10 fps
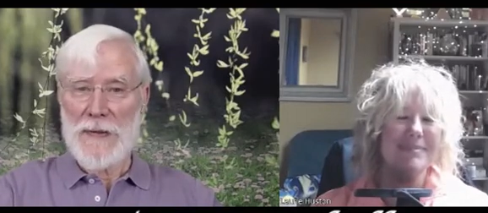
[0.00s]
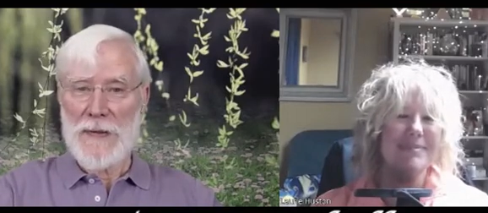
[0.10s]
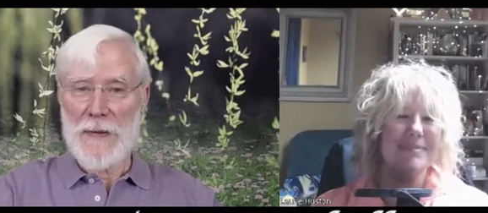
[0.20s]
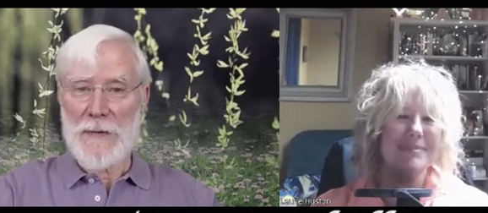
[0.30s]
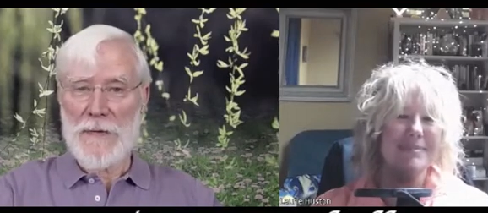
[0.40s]

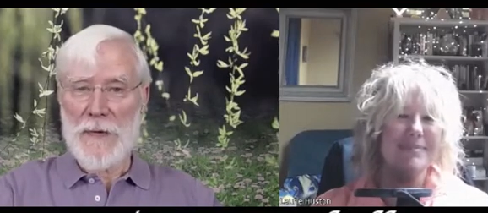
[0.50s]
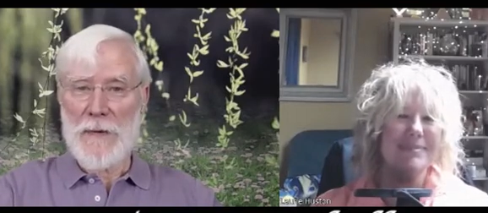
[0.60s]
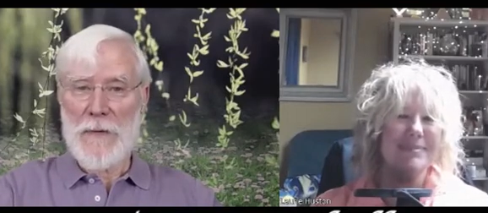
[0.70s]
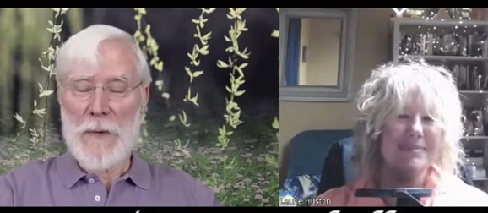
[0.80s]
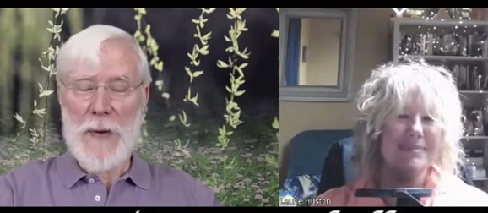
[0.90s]
Speaker 1: You know, so
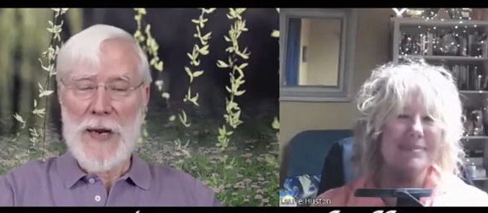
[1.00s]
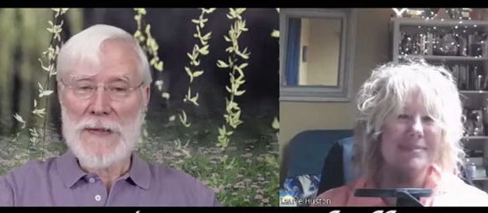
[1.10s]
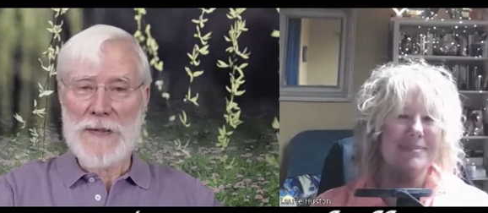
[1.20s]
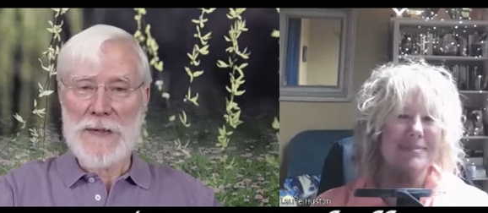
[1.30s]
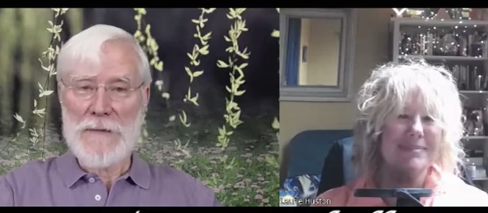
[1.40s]
if you're
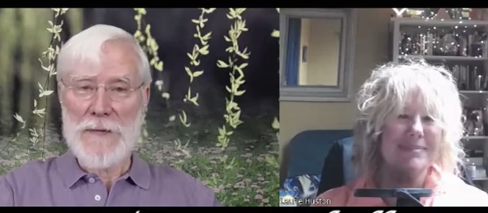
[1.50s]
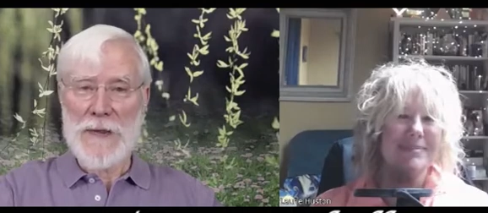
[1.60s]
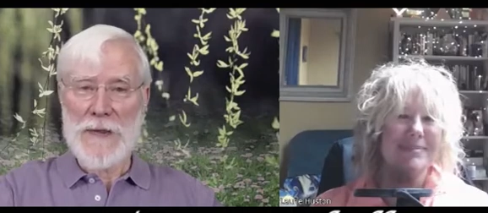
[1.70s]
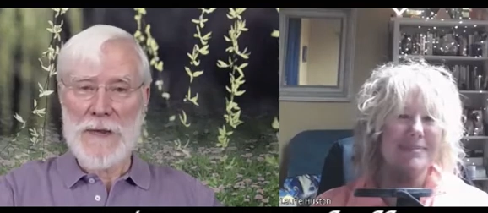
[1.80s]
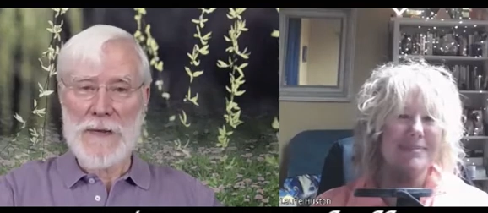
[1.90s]
positive,
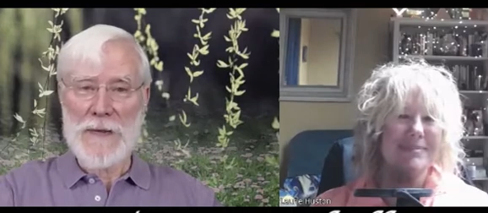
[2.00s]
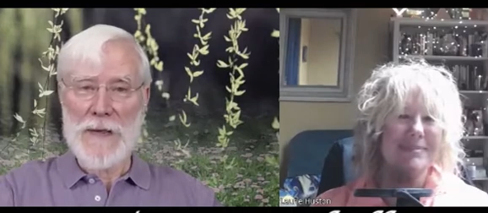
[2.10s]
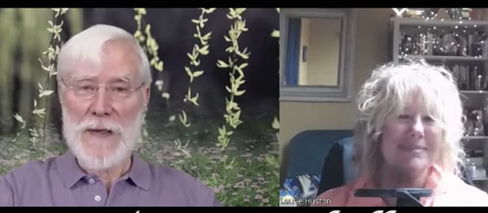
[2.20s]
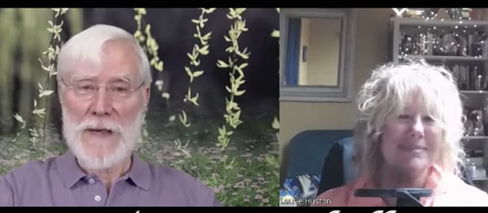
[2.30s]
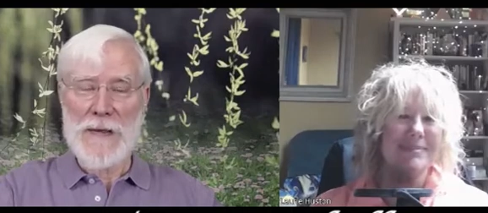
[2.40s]
then
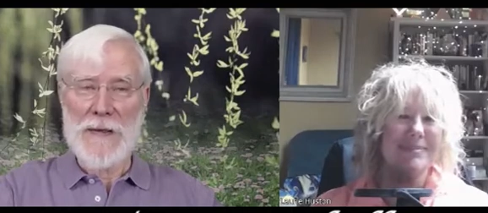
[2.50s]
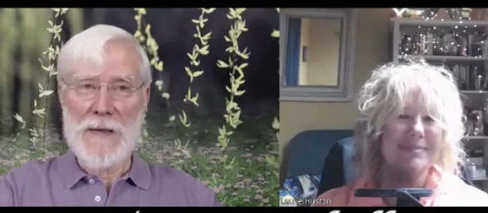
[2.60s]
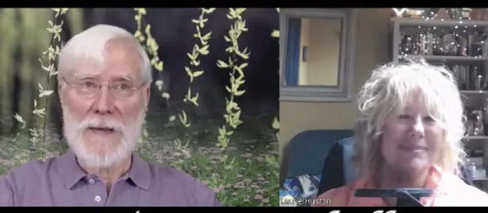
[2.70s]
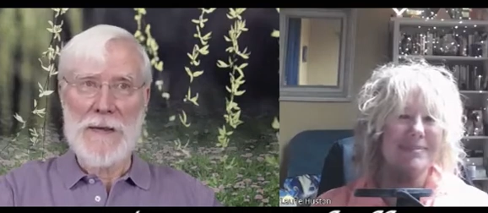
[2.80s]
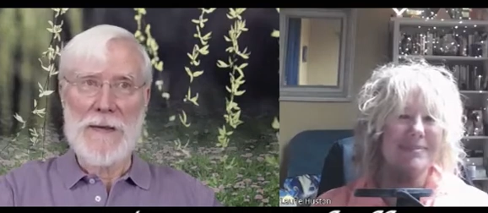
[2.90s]
then
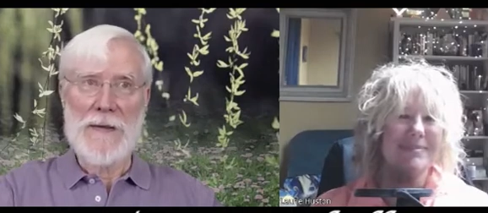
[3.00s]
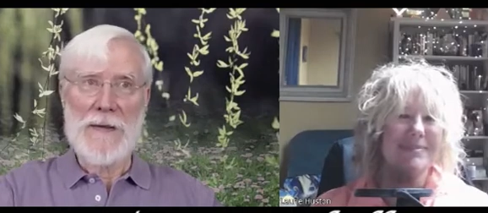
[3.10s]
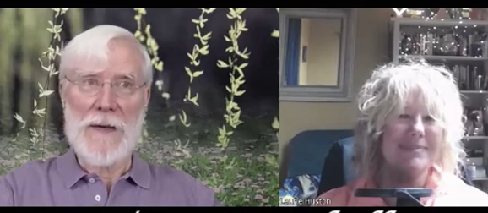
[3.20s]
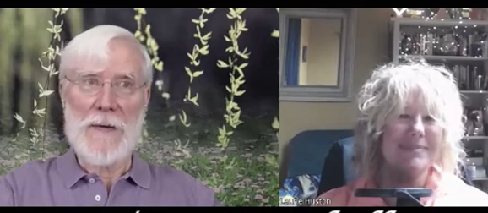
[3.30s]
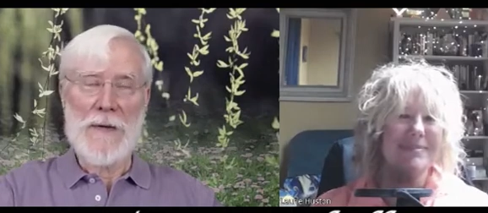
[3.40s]

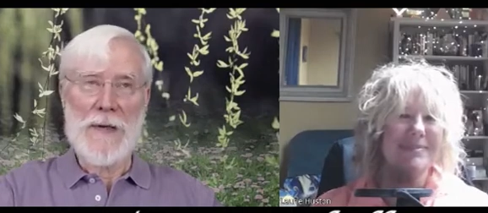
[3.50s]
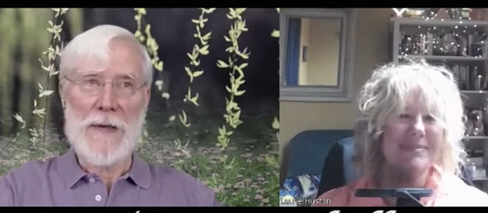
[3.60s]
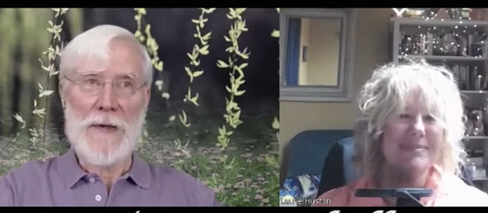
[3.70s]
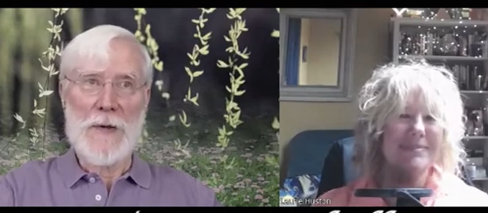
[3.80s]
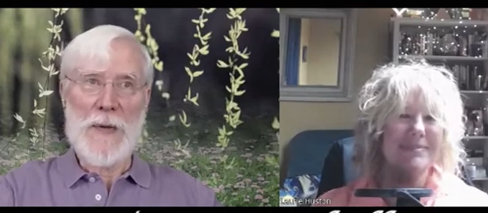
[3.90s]
you know
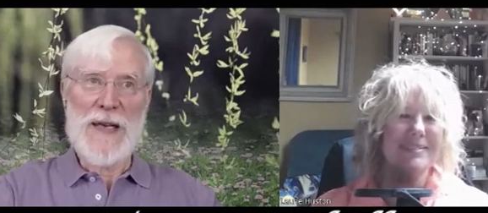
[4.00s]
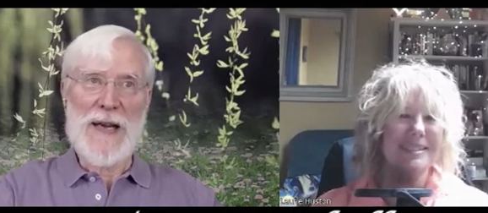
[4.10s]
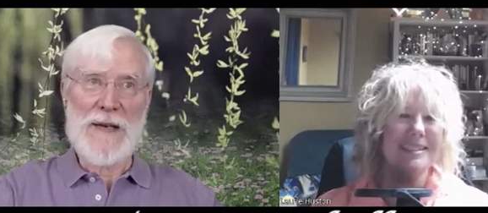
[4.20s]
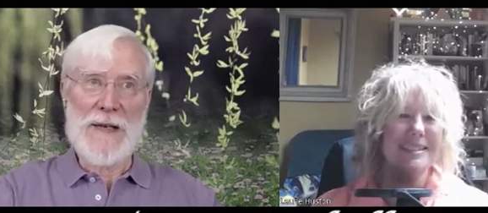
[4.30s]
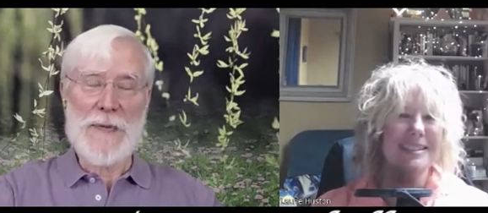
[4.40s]
you'll be
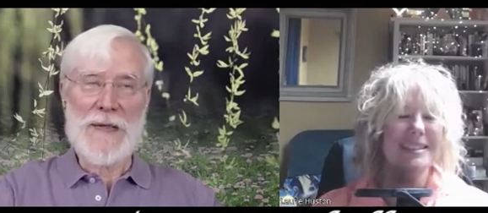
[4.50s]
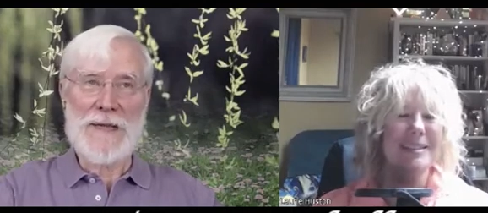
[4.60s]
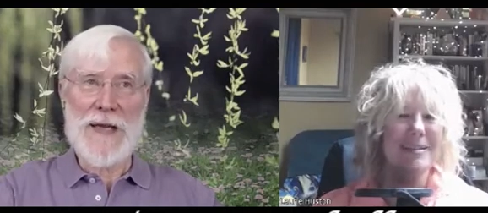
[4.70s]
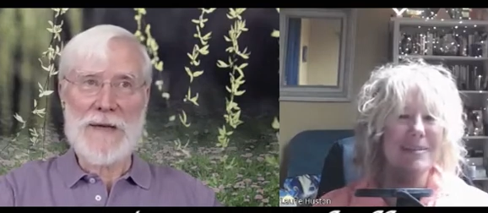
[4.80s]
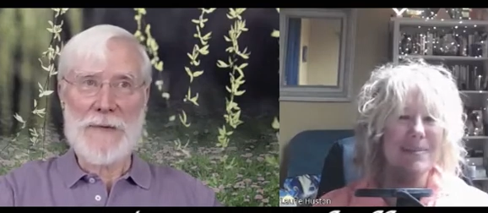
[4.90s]
lucky, but
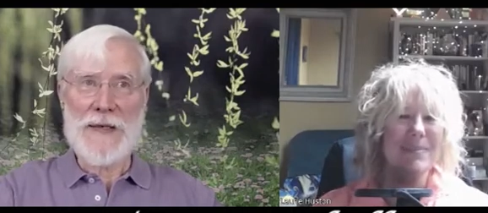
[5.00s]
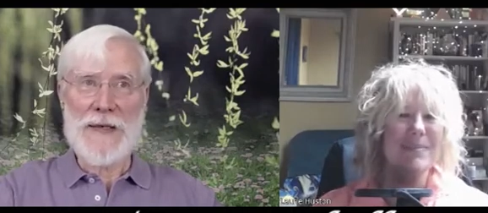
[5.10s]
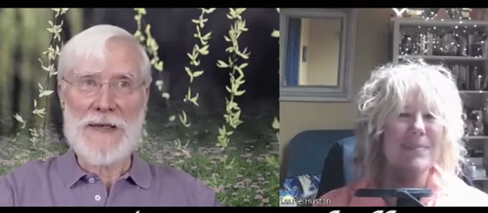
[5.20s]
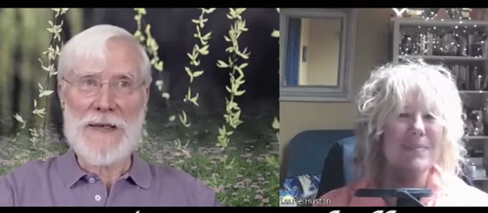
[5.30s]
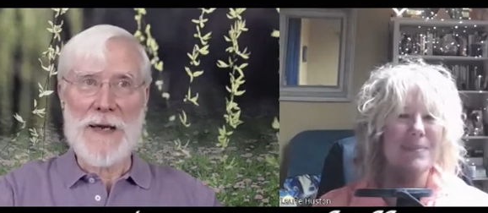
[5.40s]
it's not
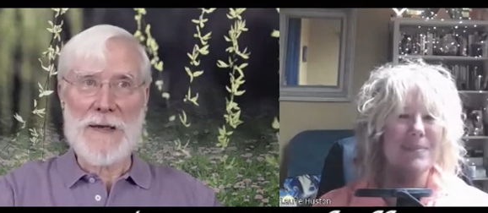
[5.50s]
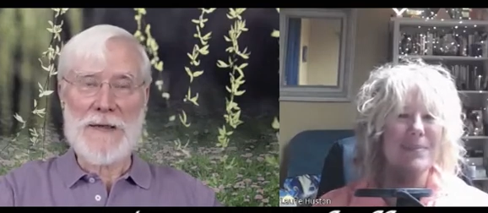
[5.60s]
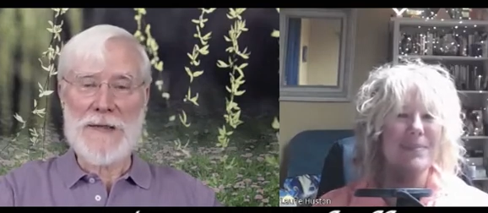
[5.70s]
really luck.